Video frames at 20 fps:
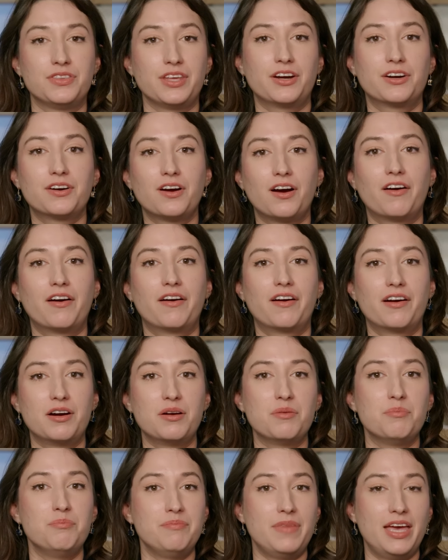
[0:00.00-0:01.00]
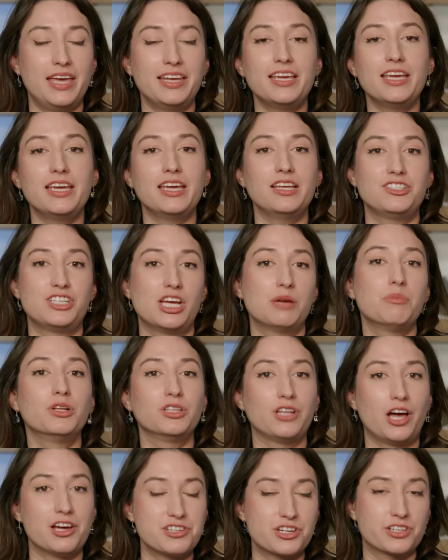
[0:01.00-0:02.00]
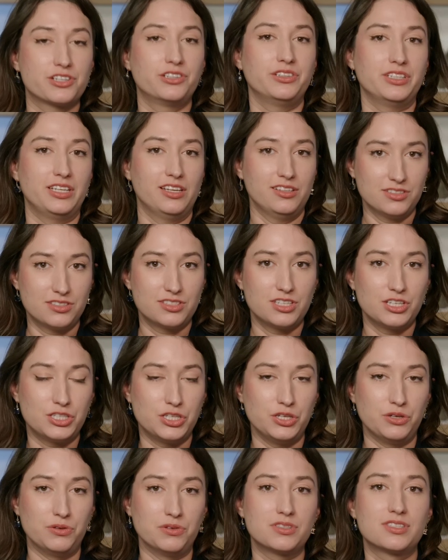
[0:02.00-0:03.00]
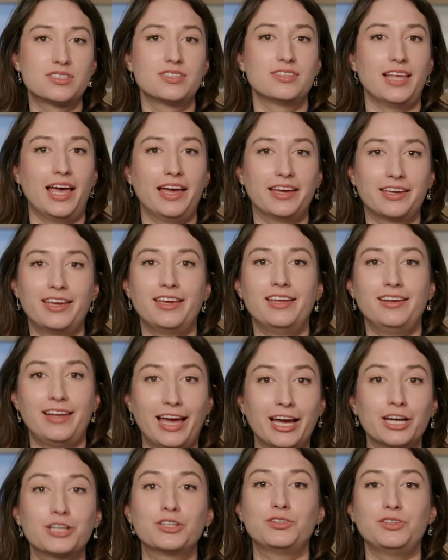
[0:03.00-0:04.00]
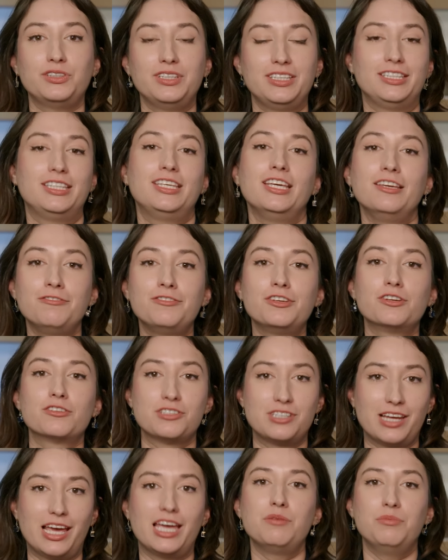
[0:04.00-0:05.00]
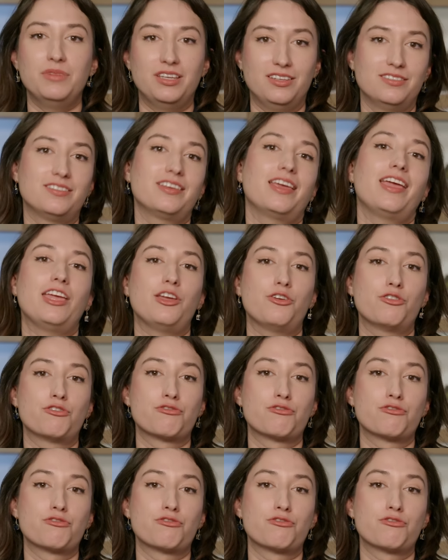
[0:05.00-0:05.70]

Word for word: There are many gemological institutes that can actually give your diamond a